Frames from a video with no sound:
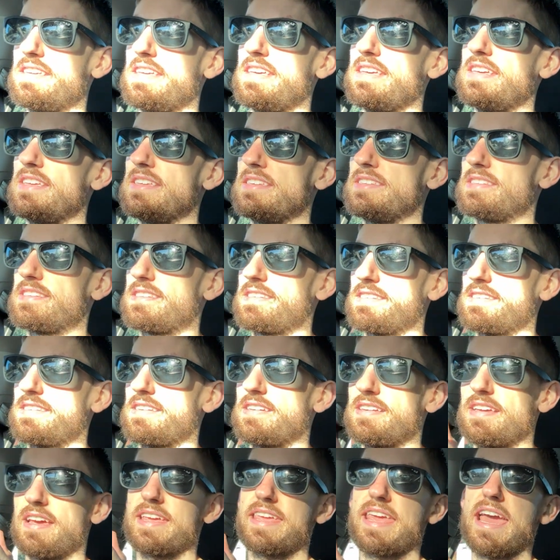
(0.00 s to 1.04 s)
is
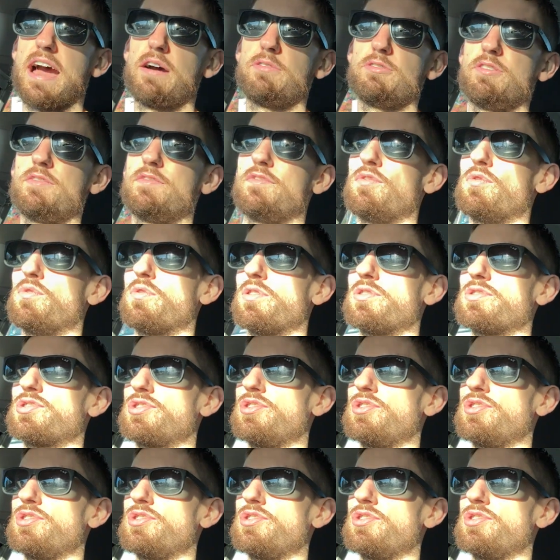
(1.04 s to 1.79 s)
accounted for,